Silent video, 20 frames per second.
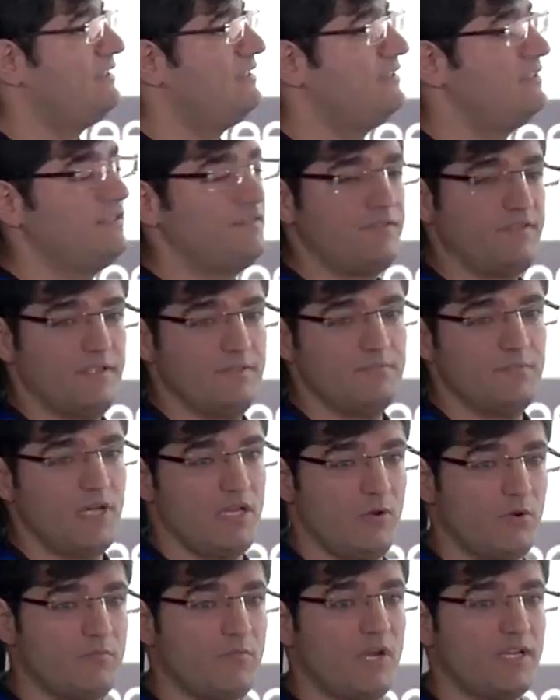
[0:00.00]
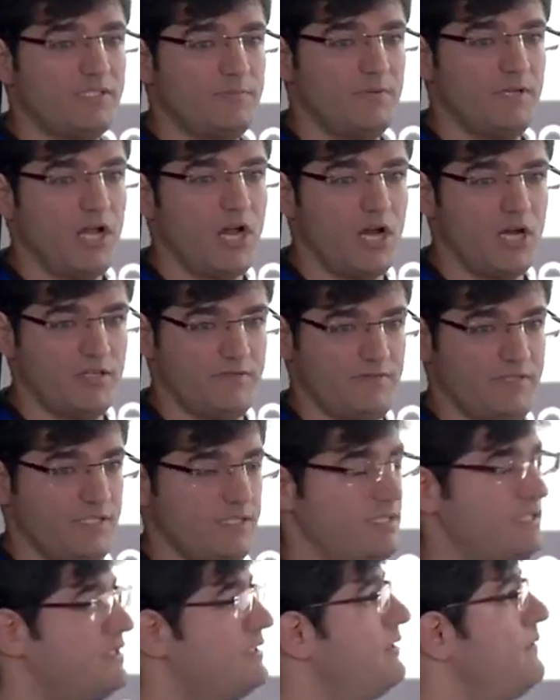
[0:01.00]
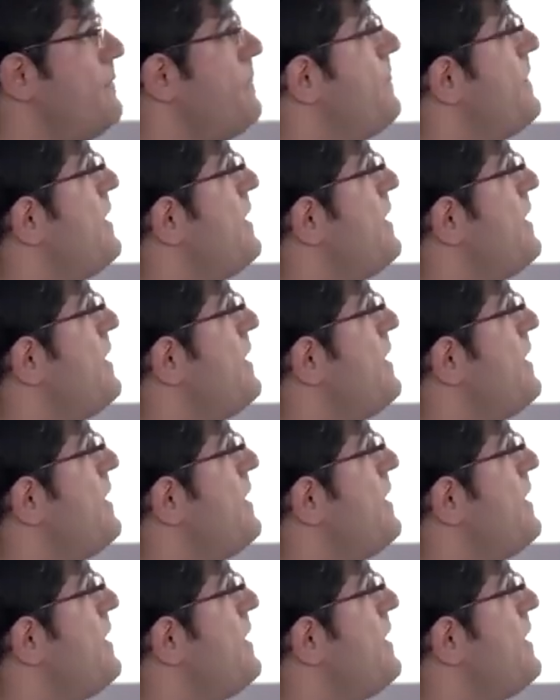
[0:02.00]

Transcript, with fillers: and the different or multiple hardwares.